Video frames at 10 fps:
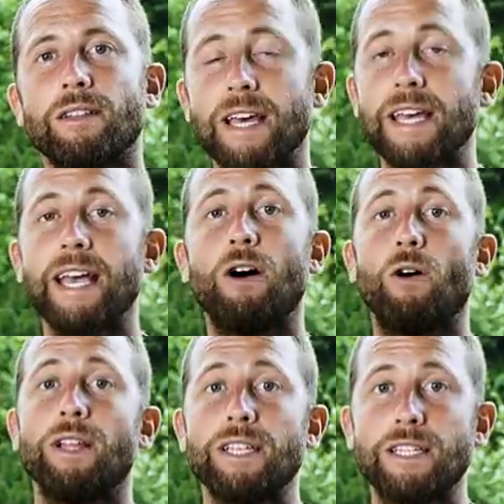thinking
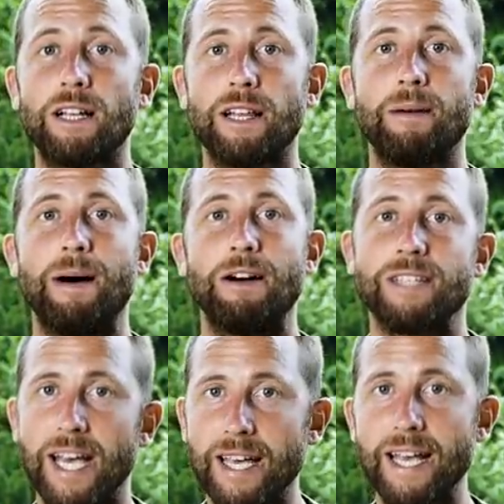holistically about
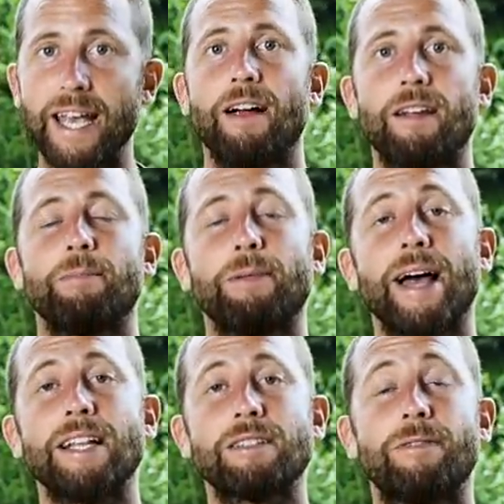taking care of the
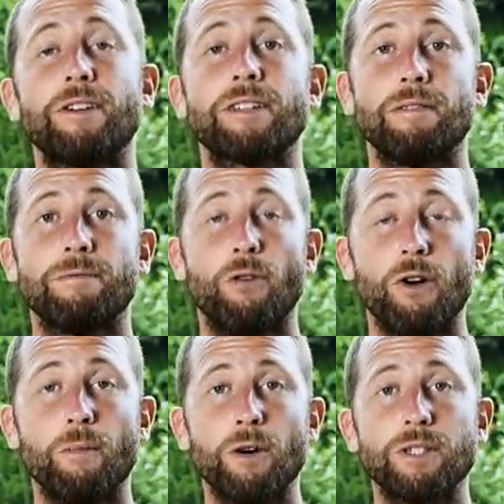plants first and
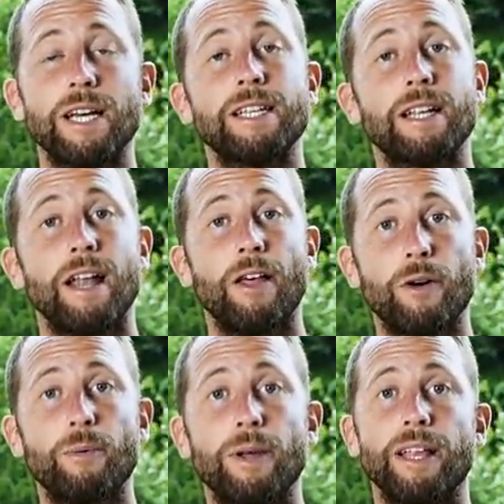foremost is
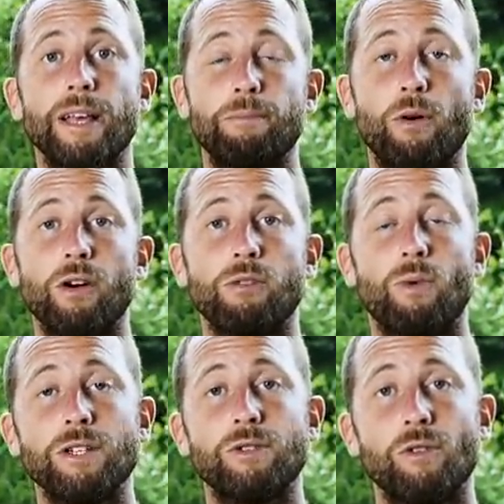another really important
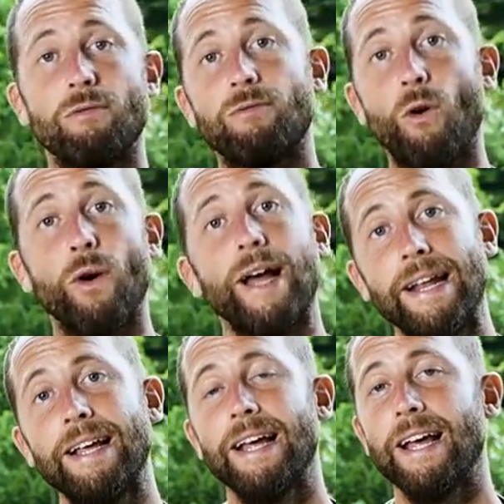one to
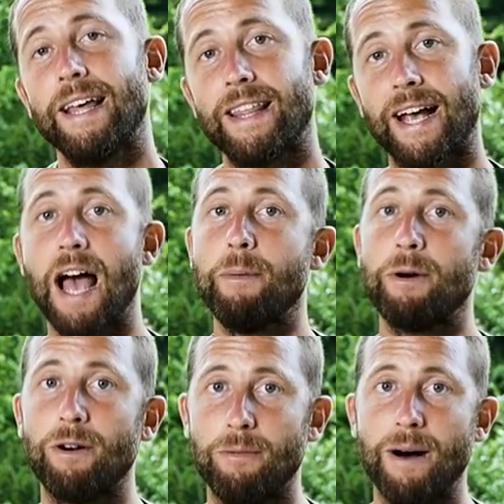avoid the
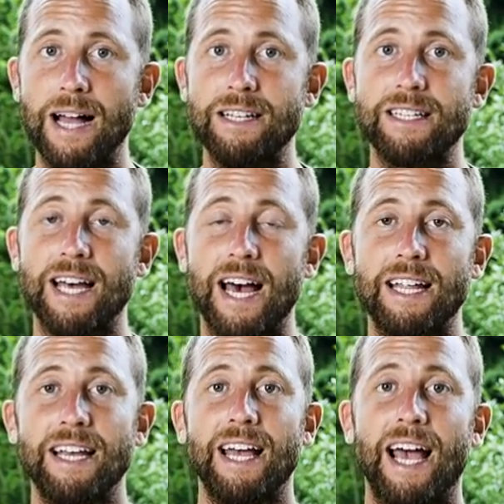chemical mindset.
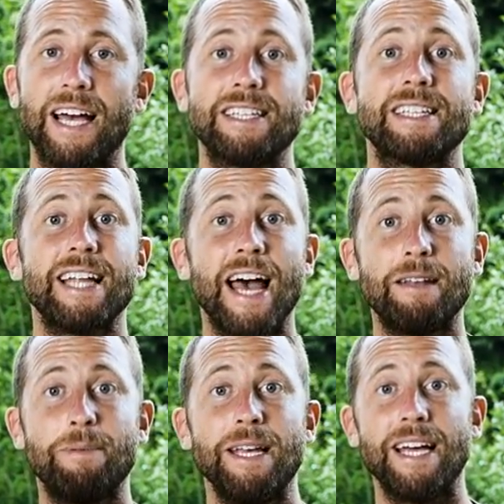
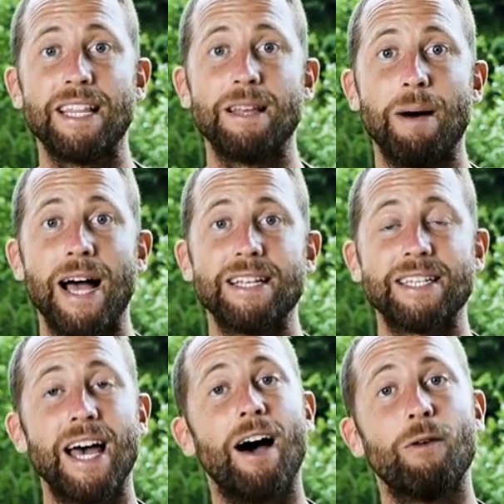Instead, be in the
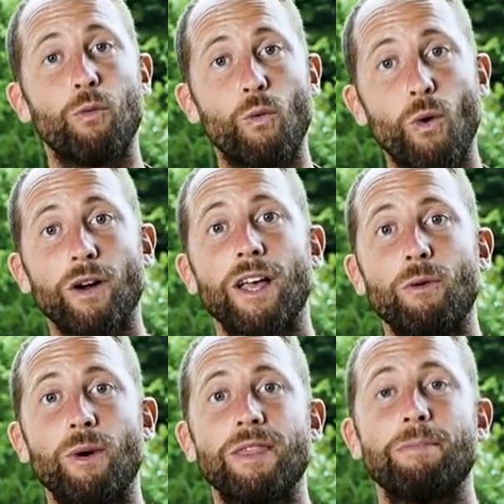mindset of
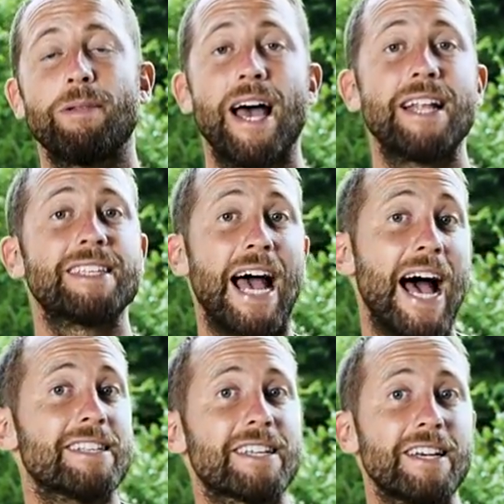working with the plants,
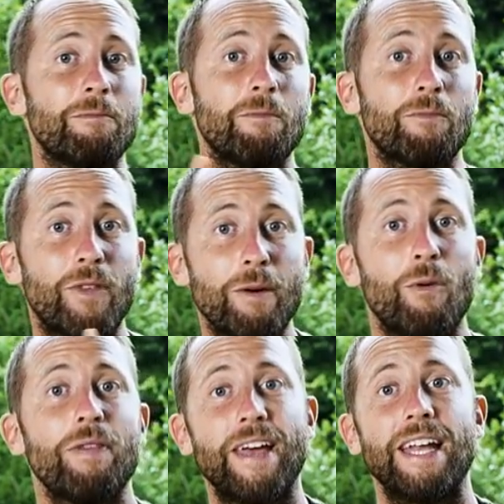asking them
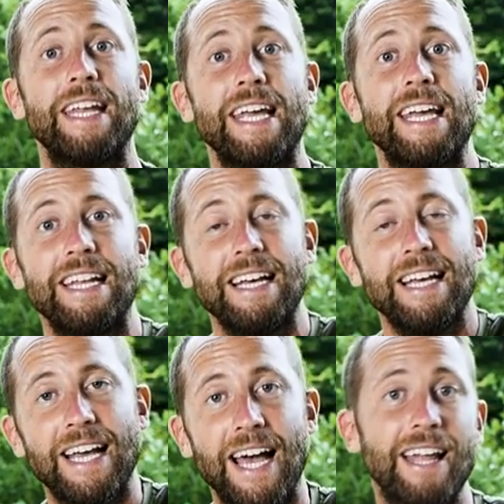what they need,
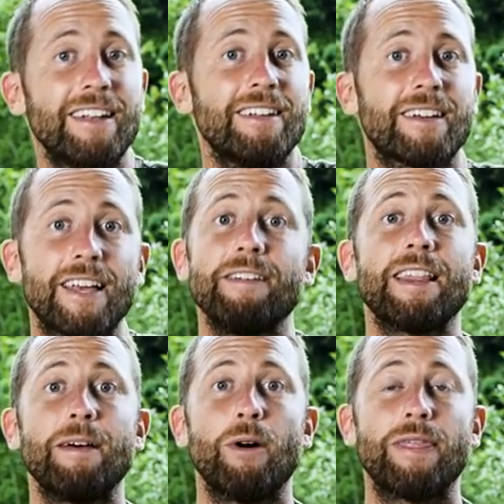and
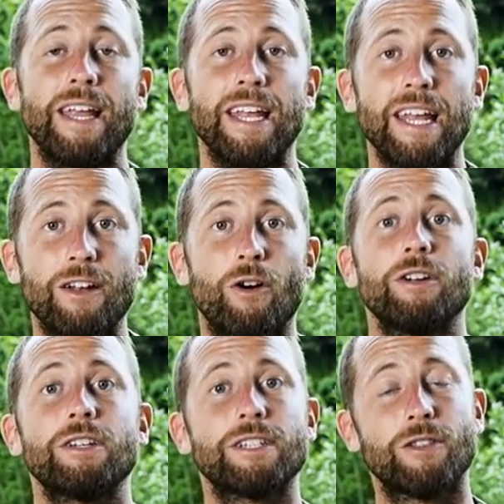giving them what they need in
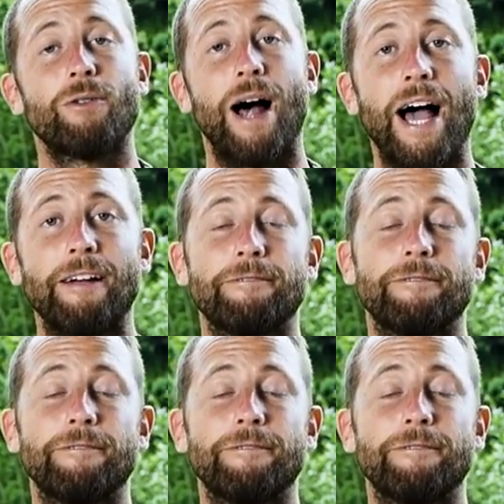order to thrive.